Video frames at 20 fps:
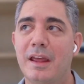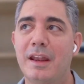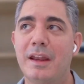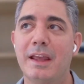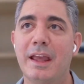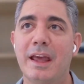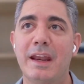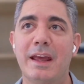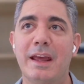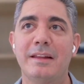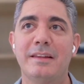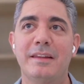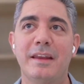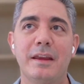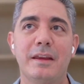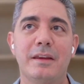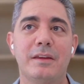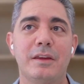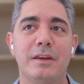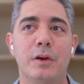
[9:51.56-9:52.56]
again, I
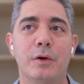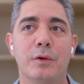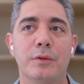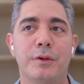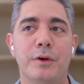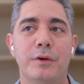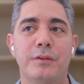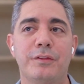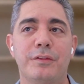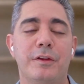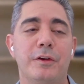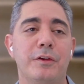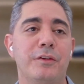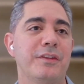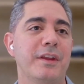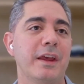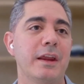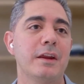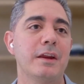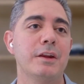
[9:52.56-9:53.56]
think,
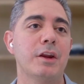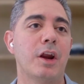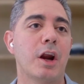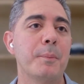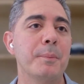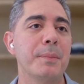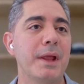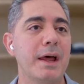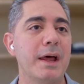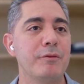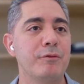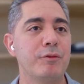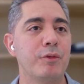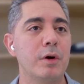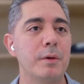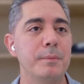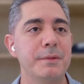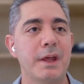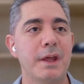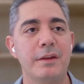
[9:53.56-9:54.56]
there's data in our
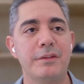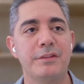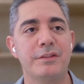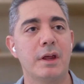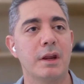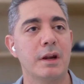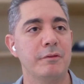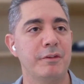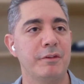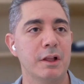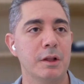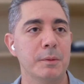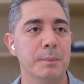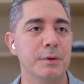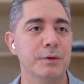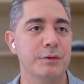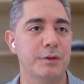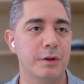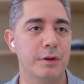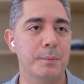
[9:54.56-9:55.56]
platform that is not
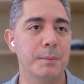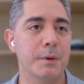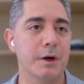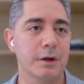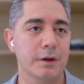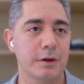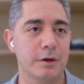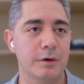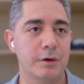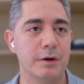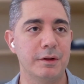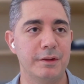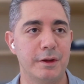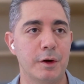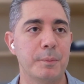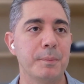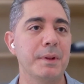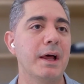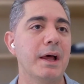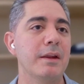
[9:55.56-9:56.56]
available to the marketer in
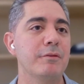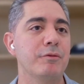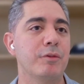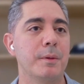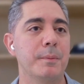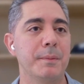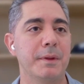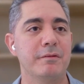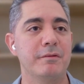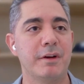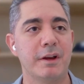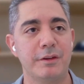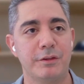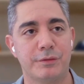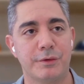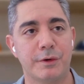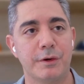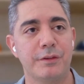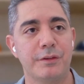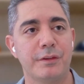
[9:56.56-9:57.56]
their platform and
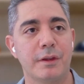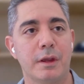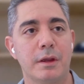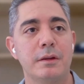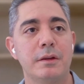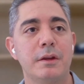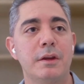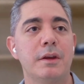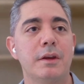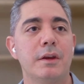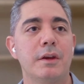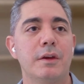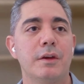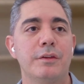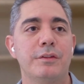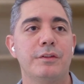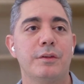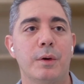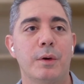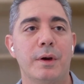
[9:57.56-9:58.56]
vice versa.
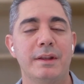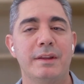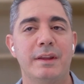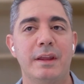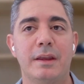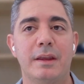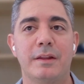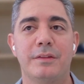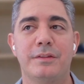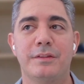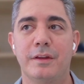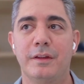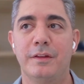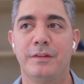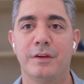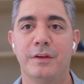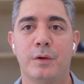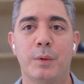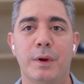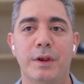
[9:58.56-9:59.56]
So I think it's
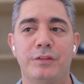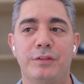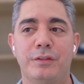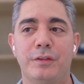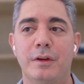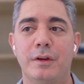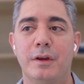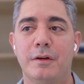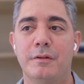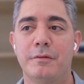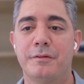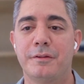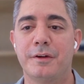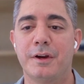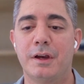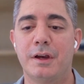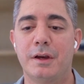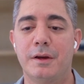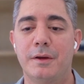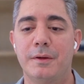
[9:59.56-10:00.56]
a question of
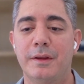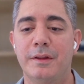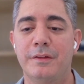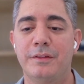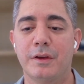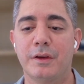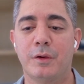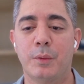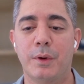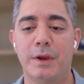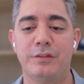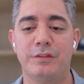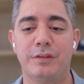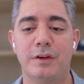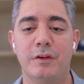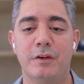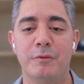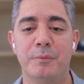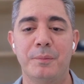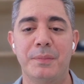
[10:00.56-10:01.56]

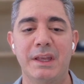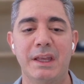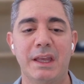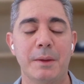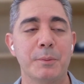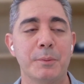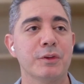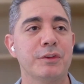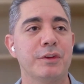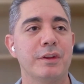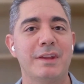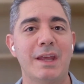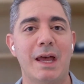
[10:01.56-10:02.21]
being able to